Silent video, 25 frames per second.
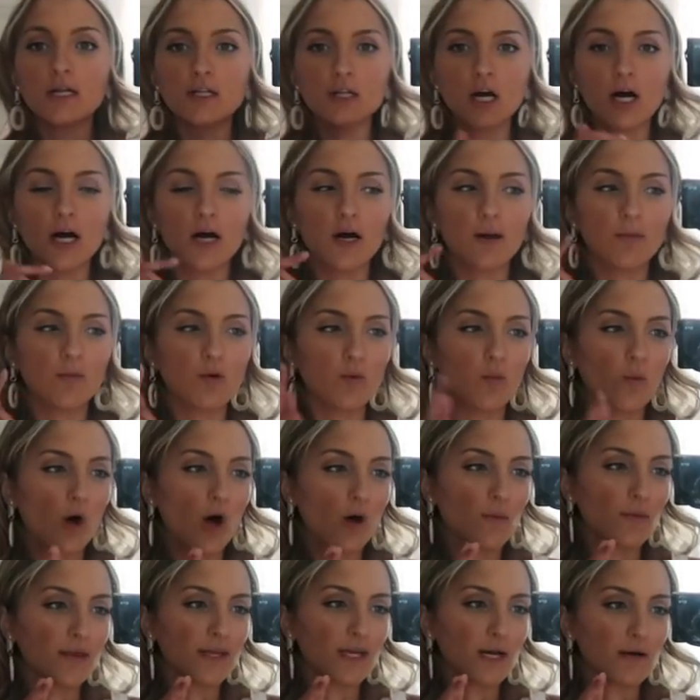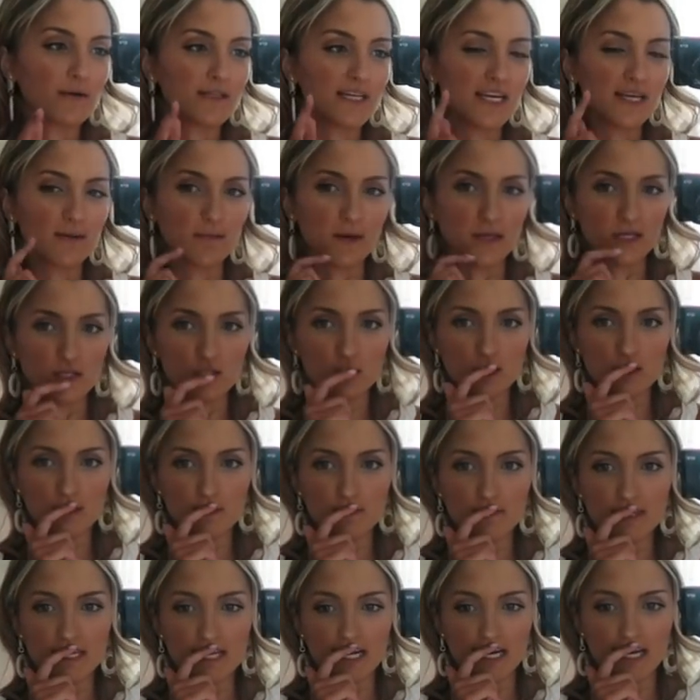while we go take
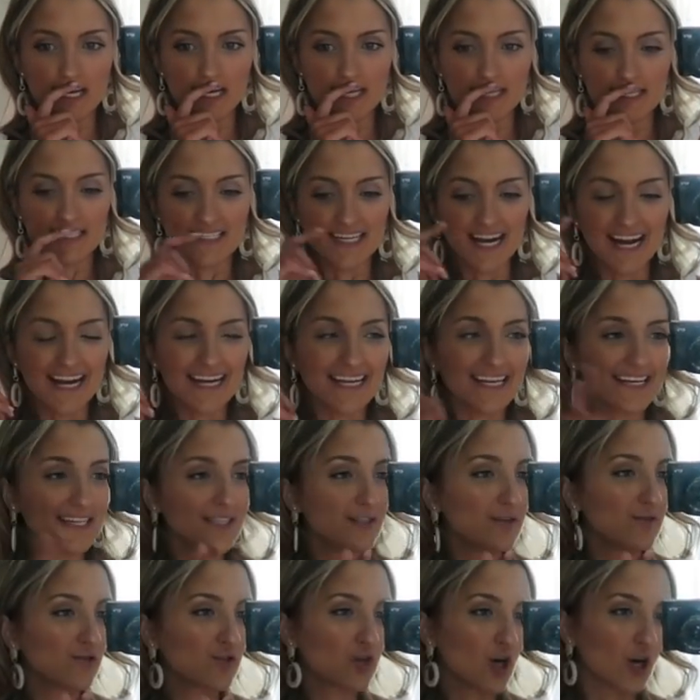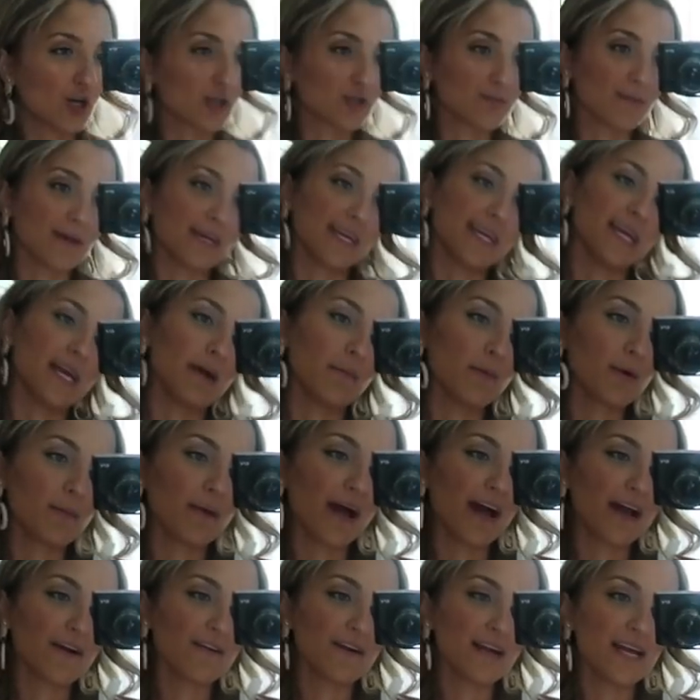pictures because I need to charge my camera
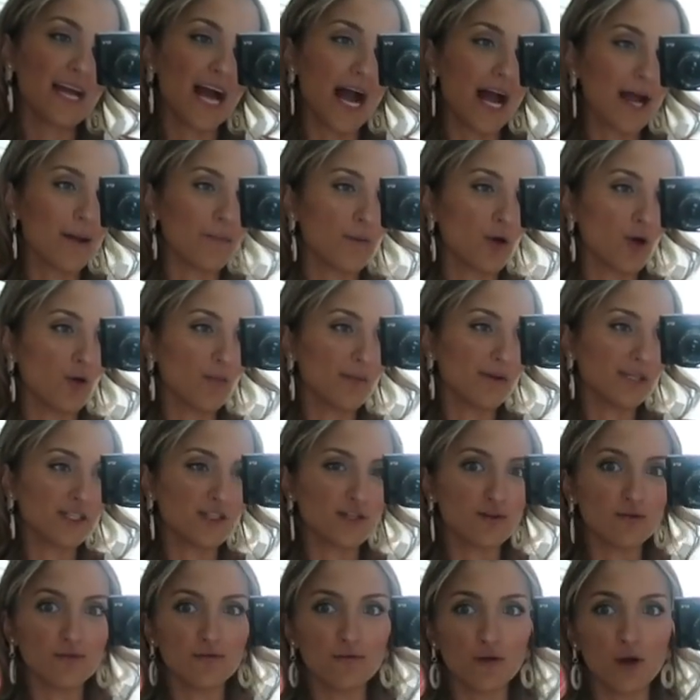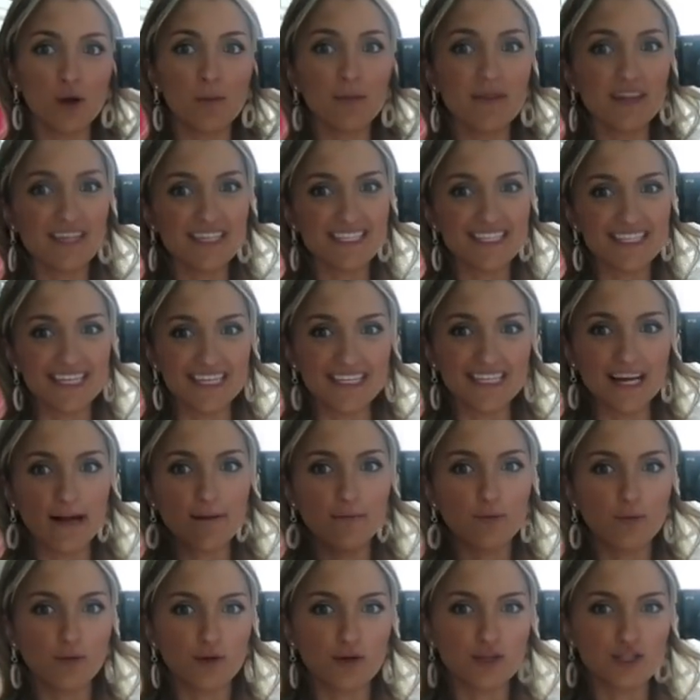battery. I am hoping to film the sit
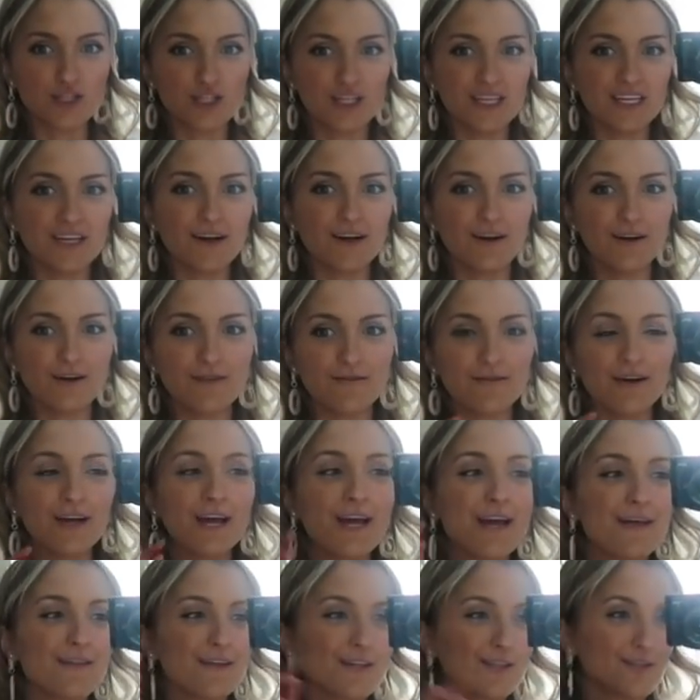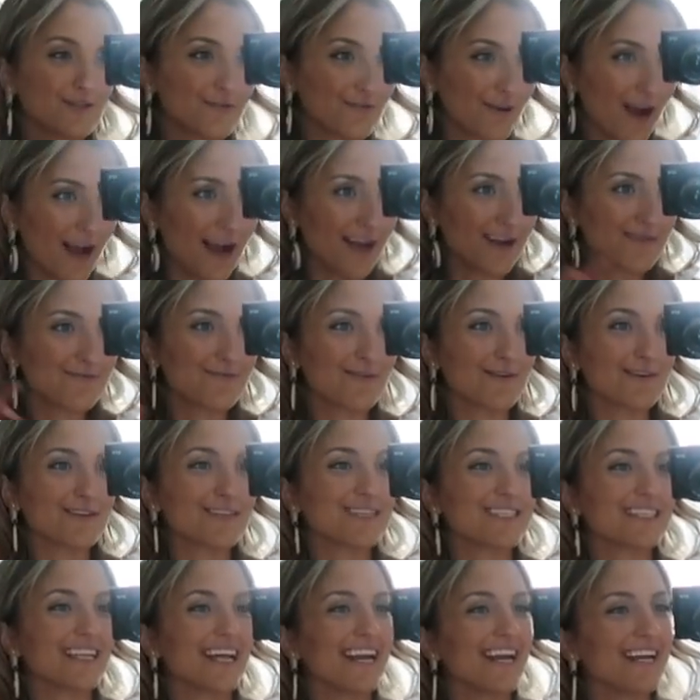down portion of the try on
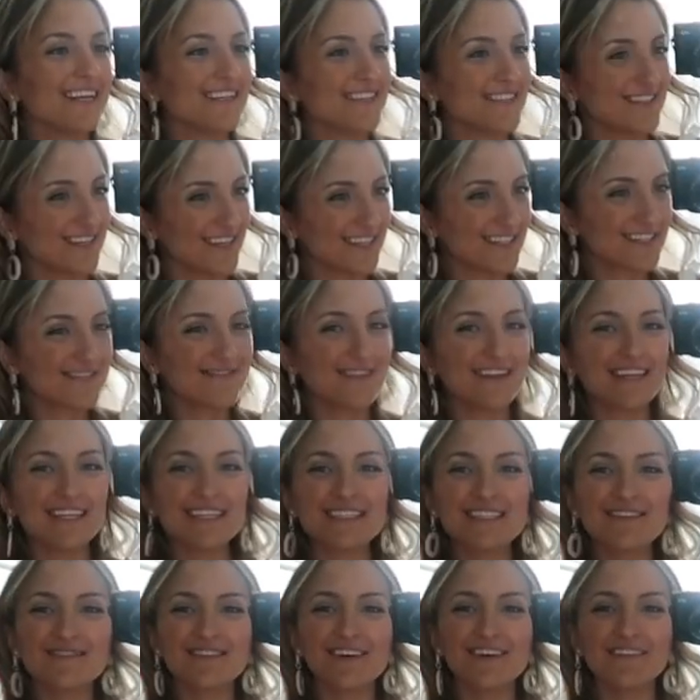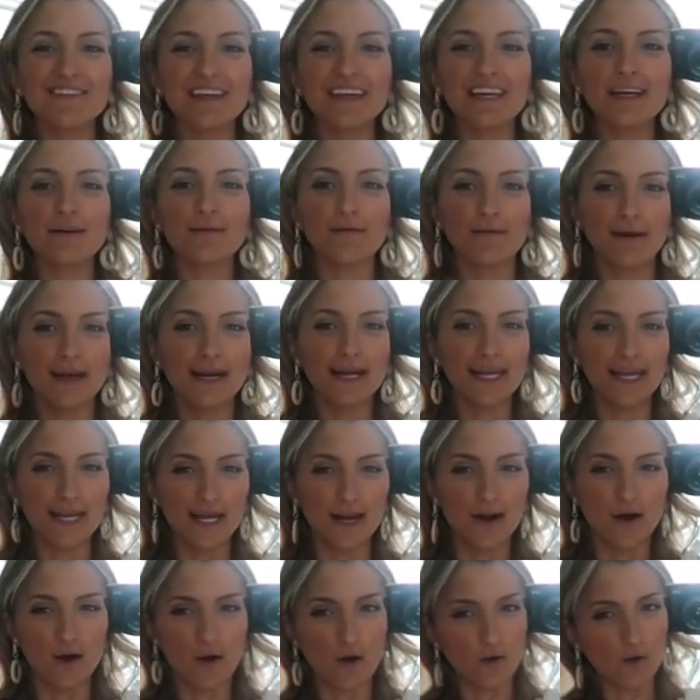portion that I just finished filming when I
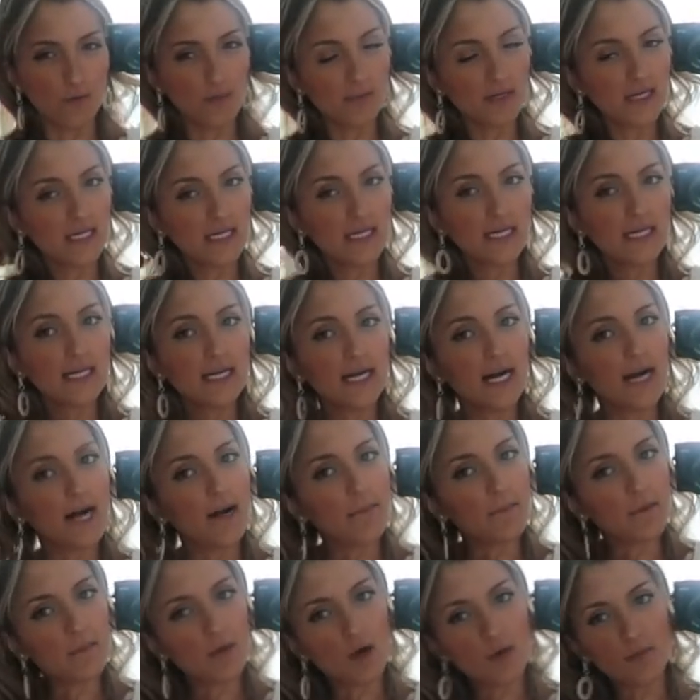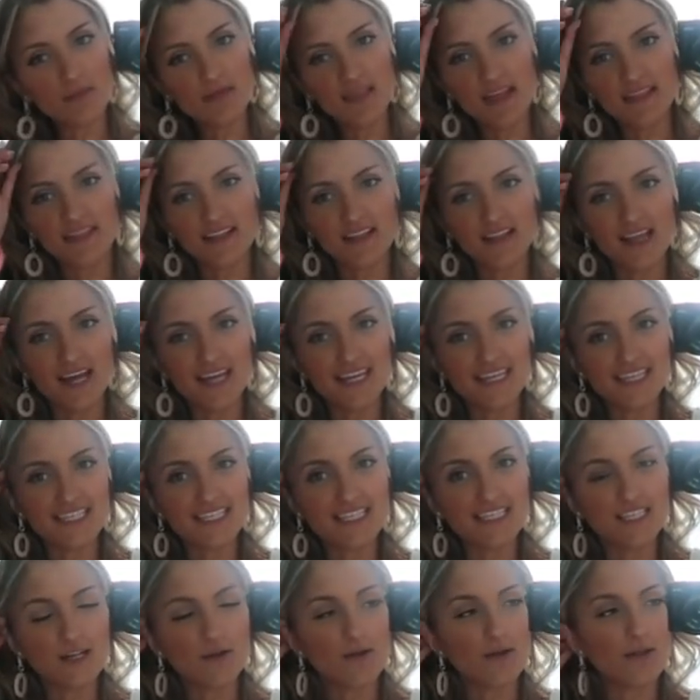get home. I'm hoping that the light is
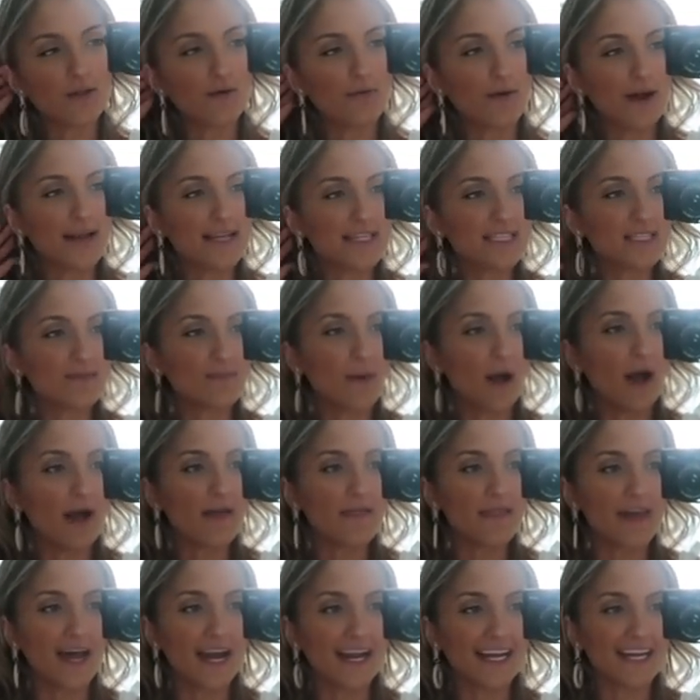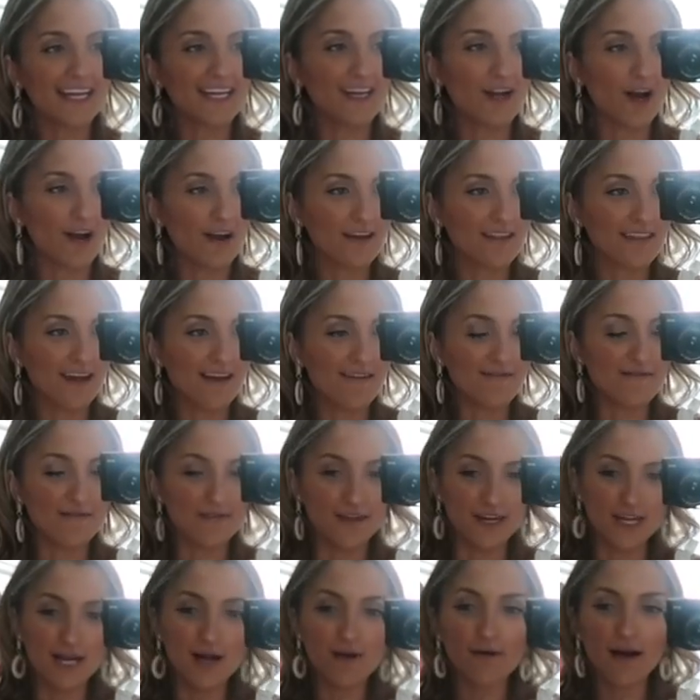still in the right spot and that I can knock that
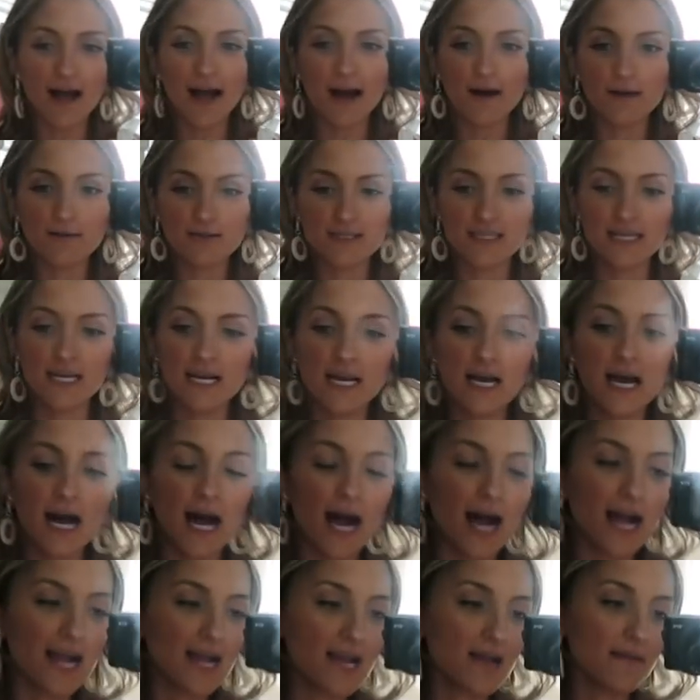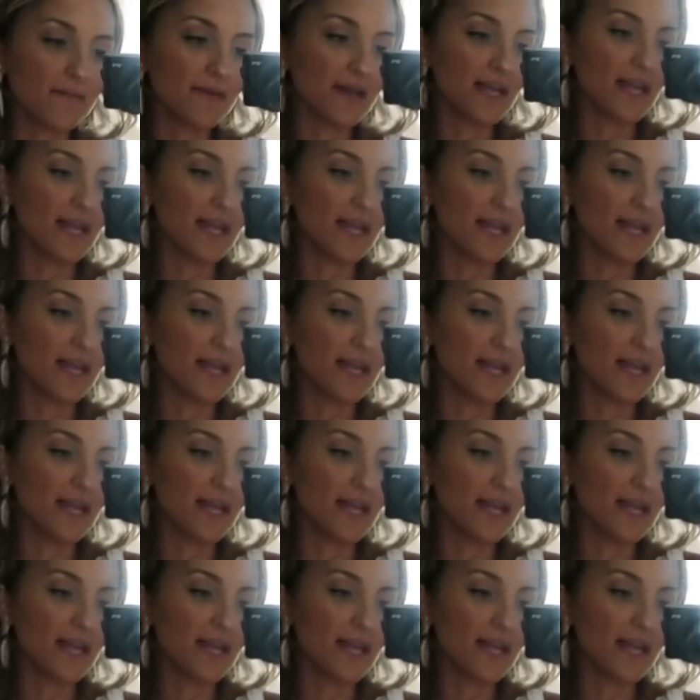video out. I am